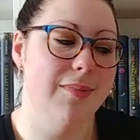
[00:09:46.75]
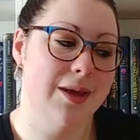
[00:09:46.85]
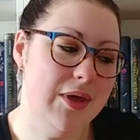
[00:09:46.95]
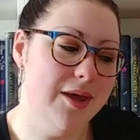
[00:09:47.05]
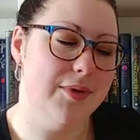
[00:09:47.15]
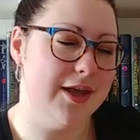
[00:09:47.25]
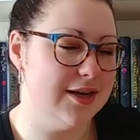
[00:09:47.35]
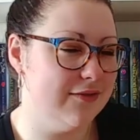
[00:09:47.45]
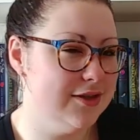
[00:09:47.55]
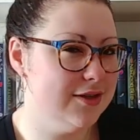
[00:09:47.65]
Maybe, but they
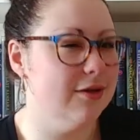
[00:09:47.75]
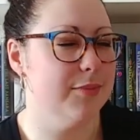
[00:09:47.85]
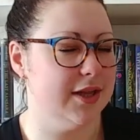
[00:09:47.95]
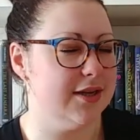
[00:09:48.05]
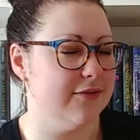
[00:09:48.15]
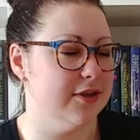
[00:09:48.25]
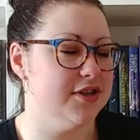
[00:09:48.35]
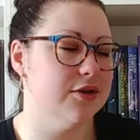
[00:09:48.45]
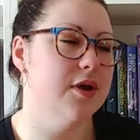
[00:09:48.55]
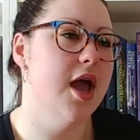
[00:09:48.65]
definitely don't, but they
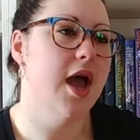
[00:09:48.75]
definitely do.